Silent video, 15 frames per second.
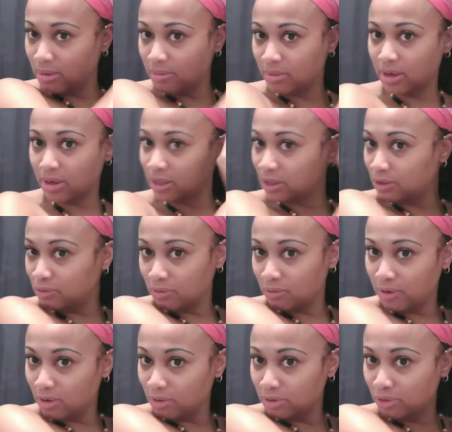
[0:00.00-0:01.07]
because this is what
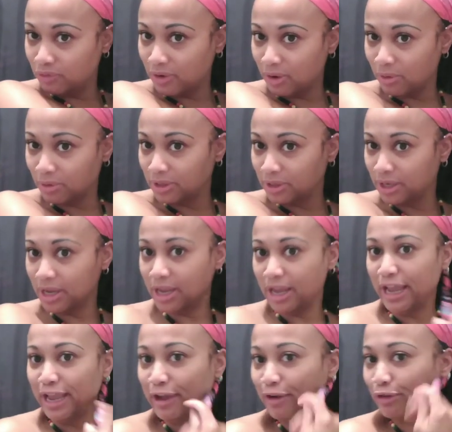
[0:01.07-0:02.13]
we're going to do, folks.
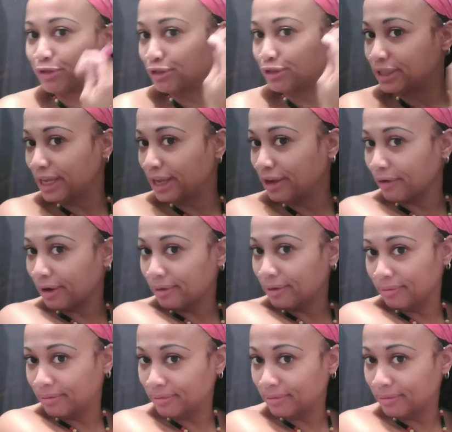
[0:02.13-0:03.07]
Here's the secret.